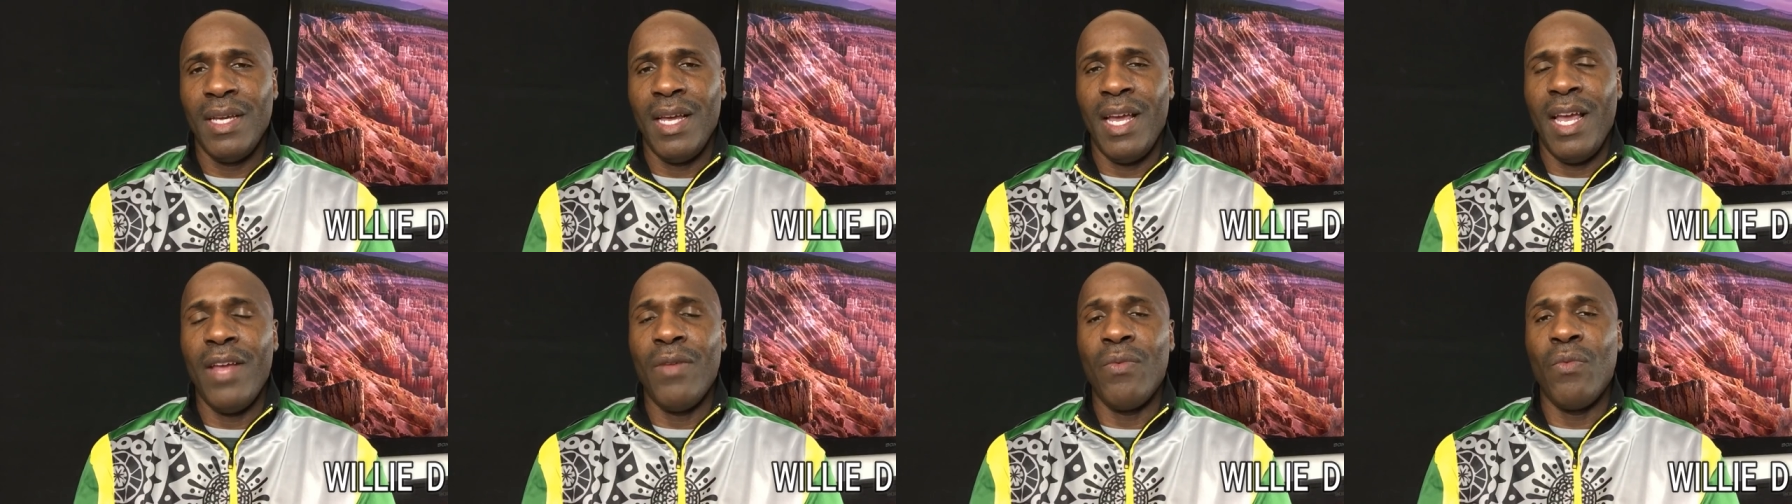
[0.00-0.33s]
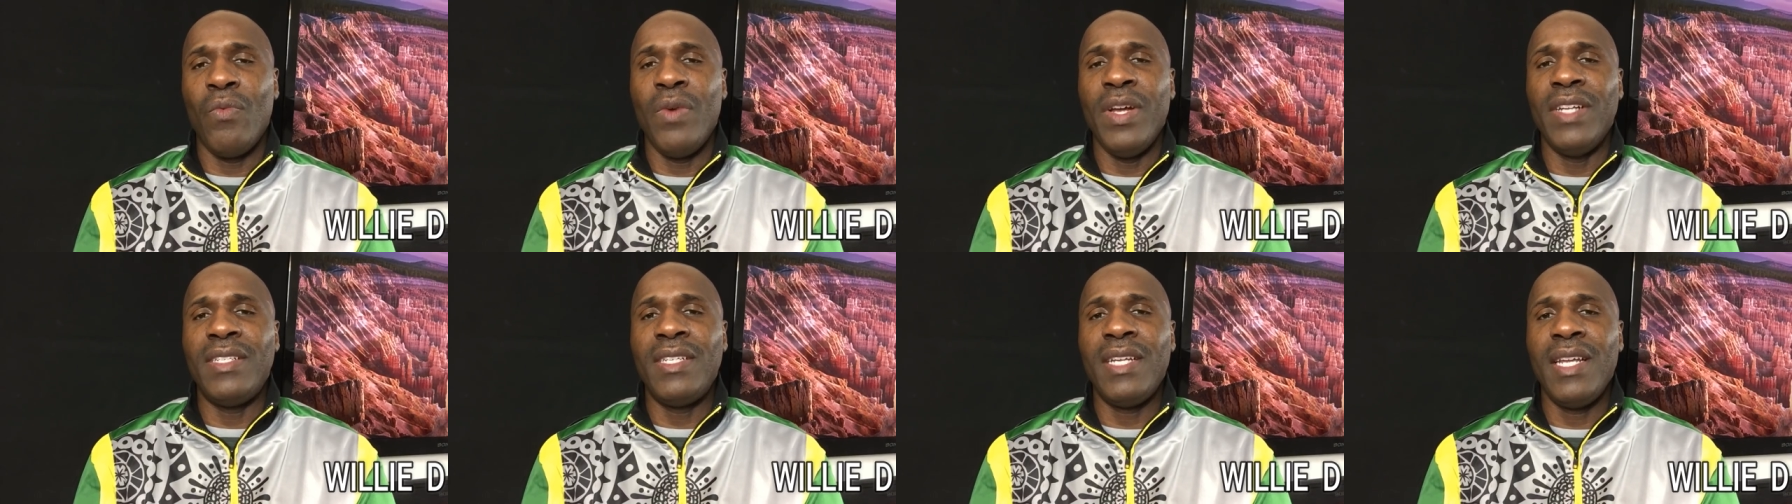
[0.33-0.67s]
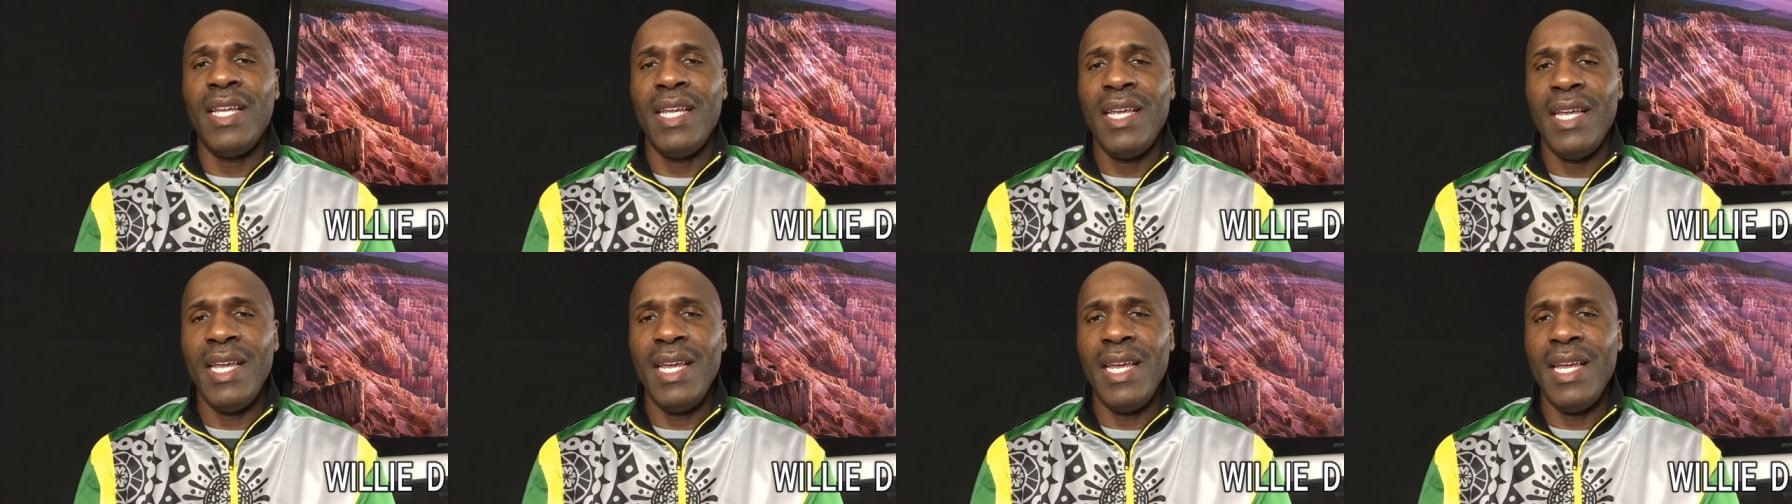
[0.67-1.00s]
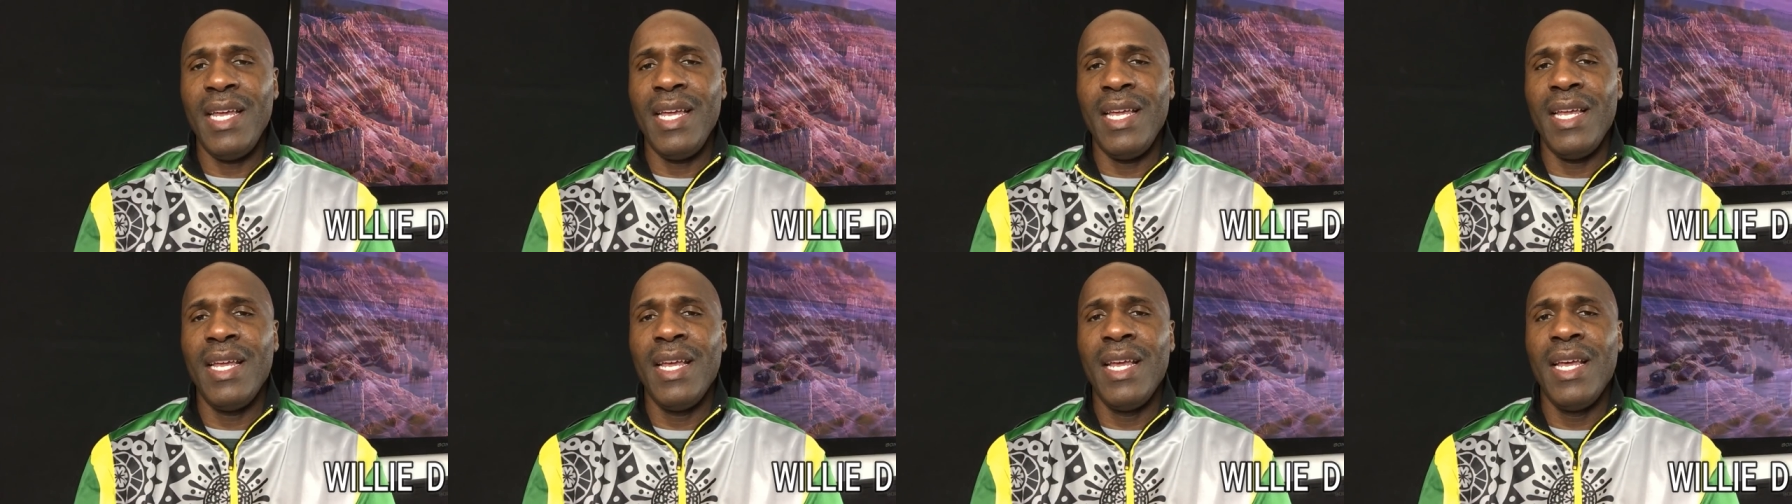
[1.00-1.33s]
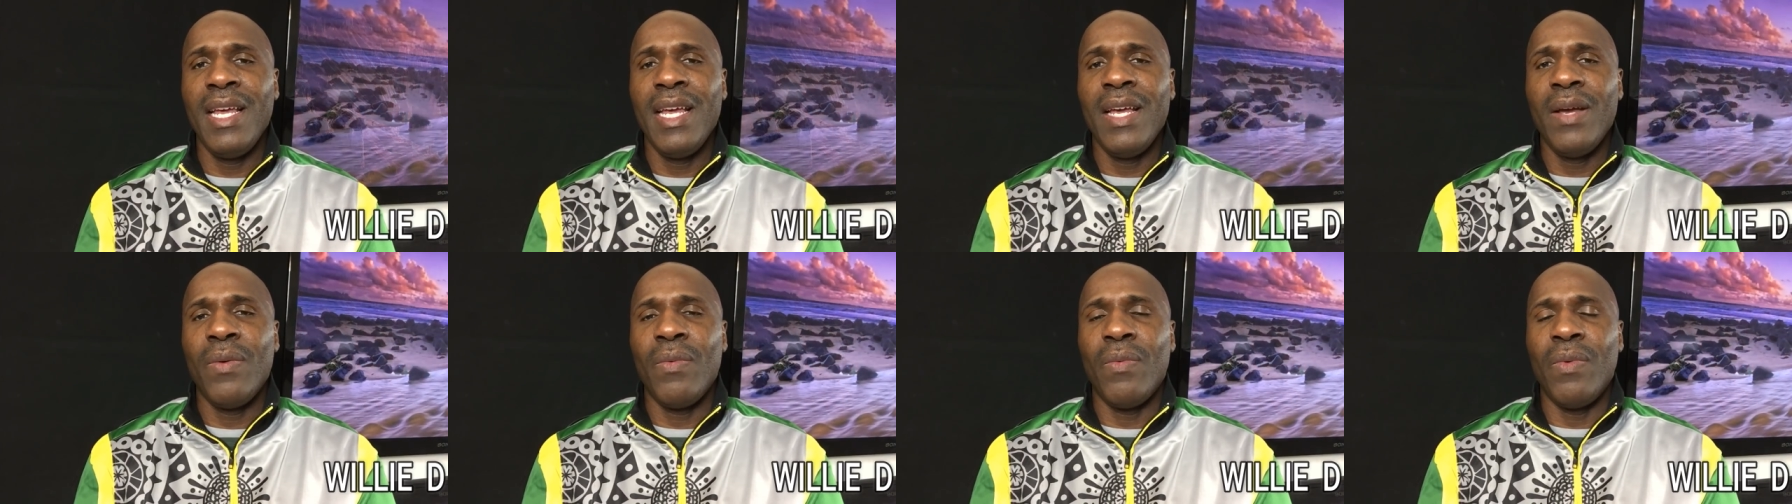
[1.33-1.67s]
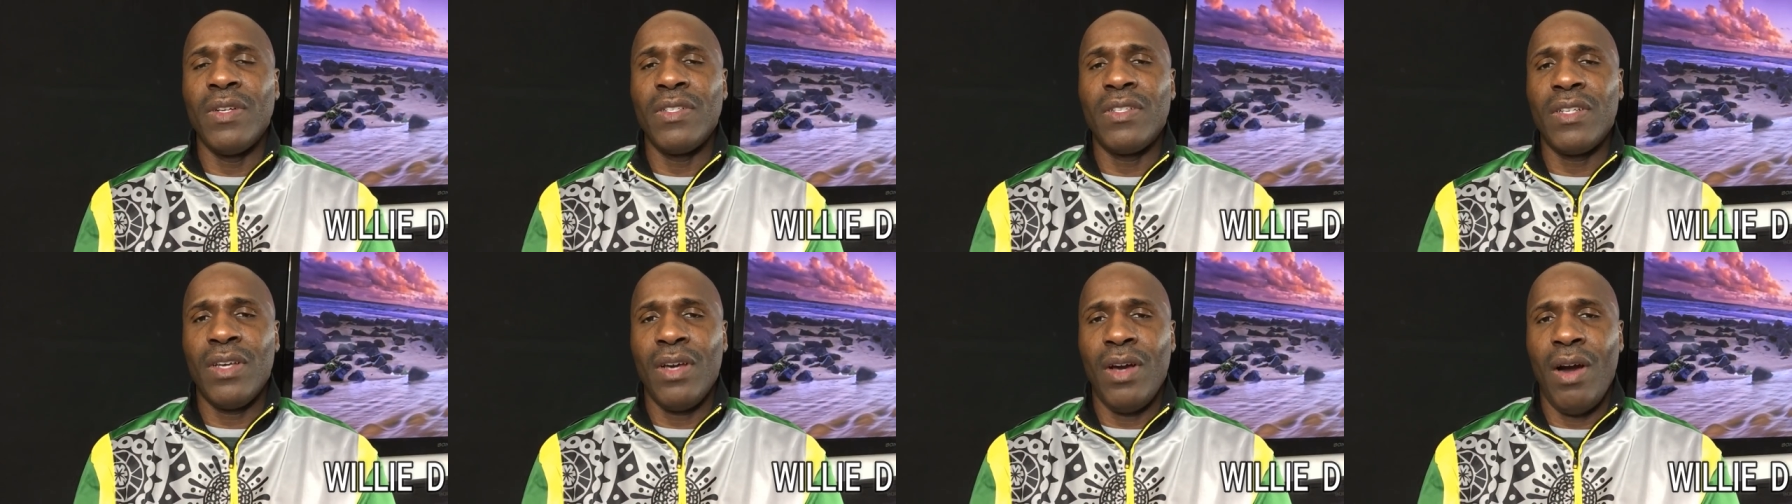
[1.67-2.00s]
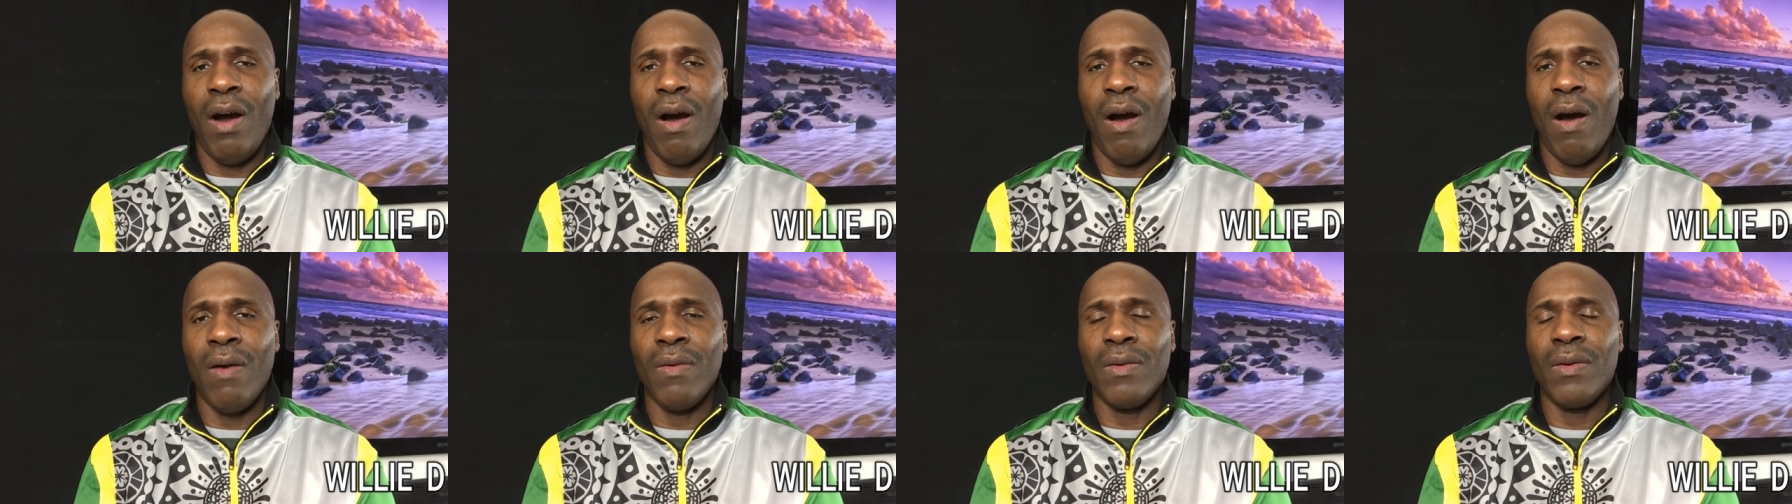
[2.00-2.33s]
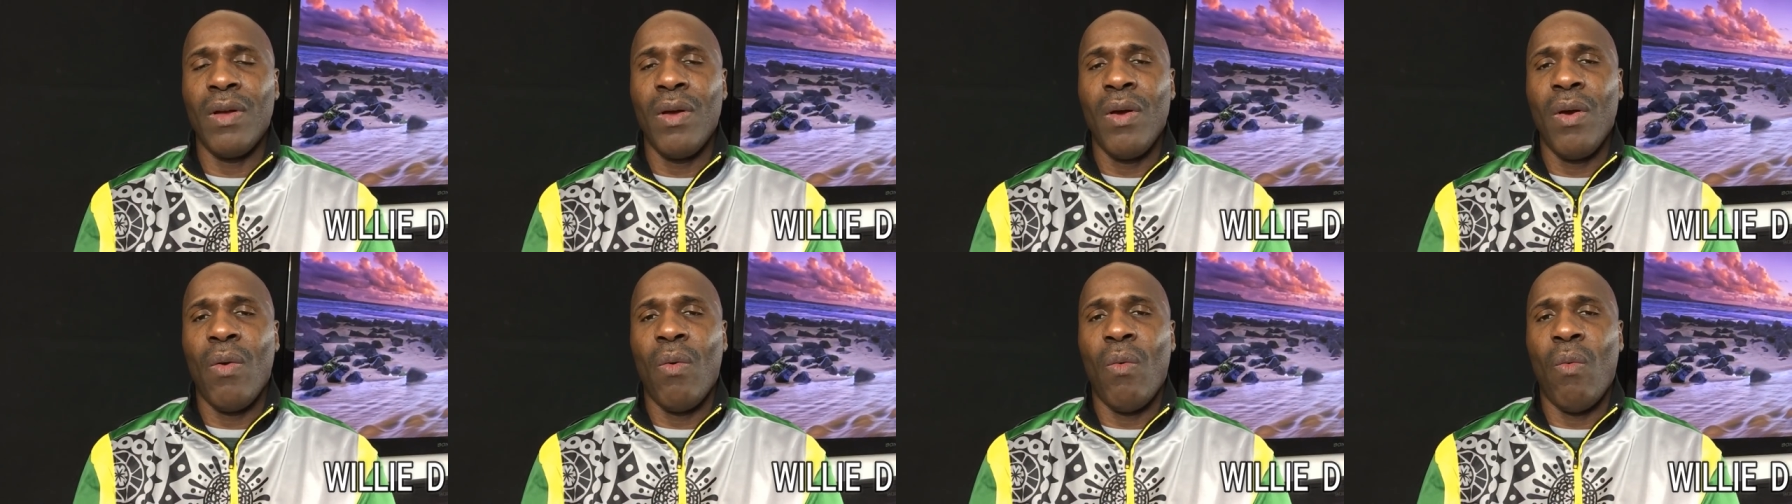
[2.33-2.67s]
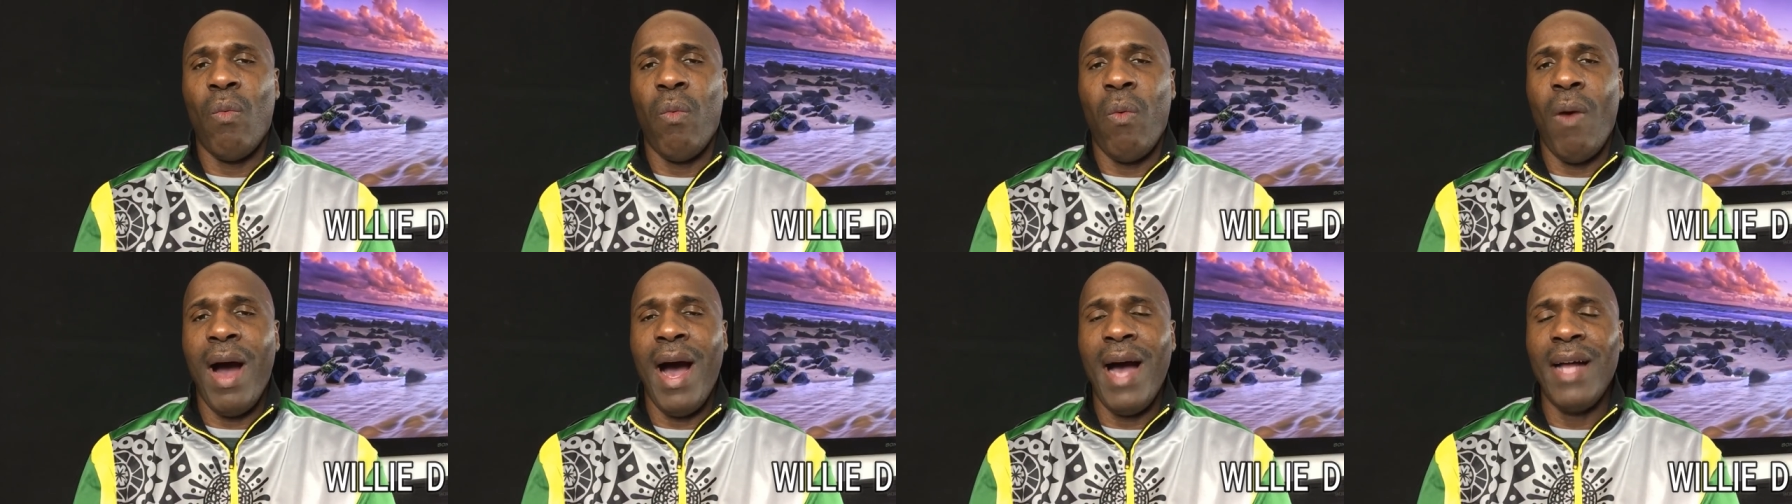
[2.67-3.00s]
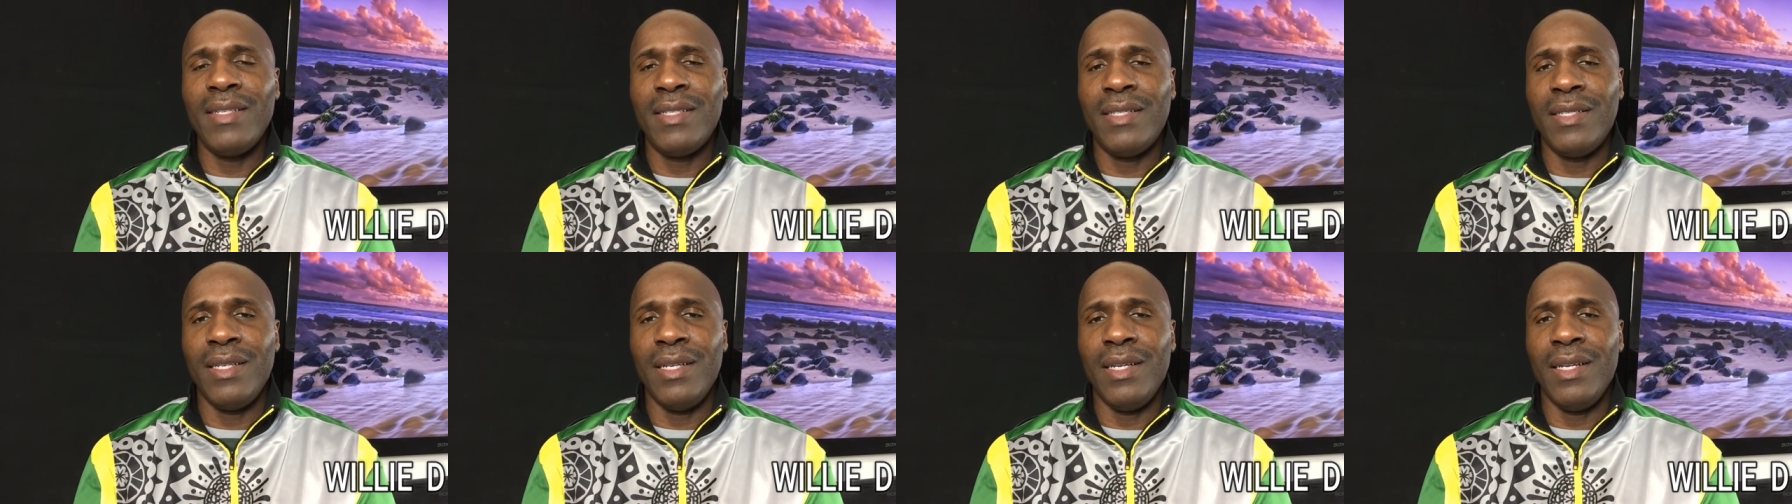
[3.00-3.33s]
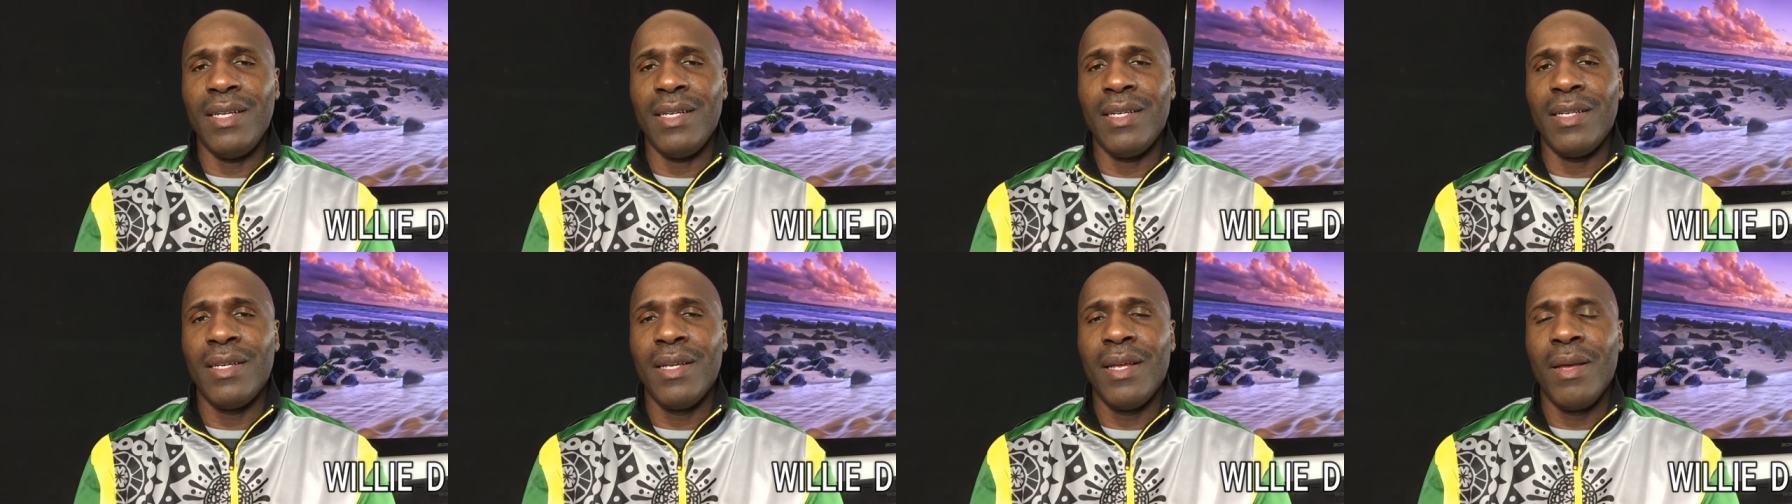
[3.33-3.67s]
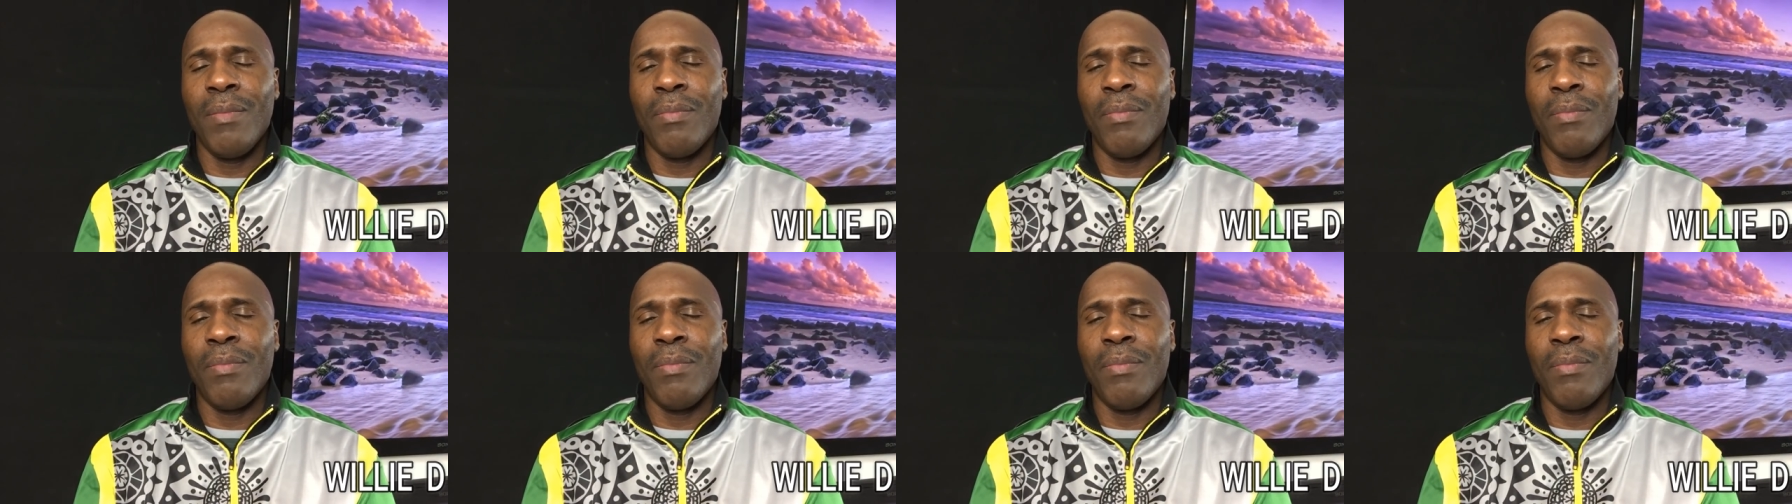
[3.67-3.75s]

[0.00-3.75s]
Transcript: in which he was caught watching